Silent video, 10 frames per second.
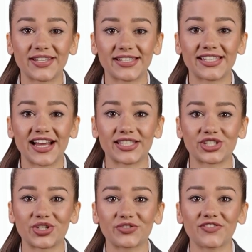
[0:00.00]
Stay
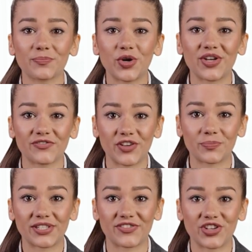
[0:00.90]
tuned for more
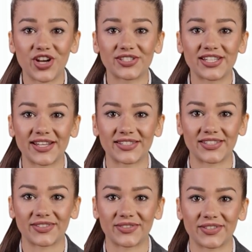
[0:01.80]
informative
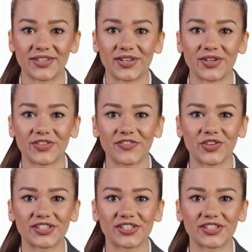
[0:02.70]
content. For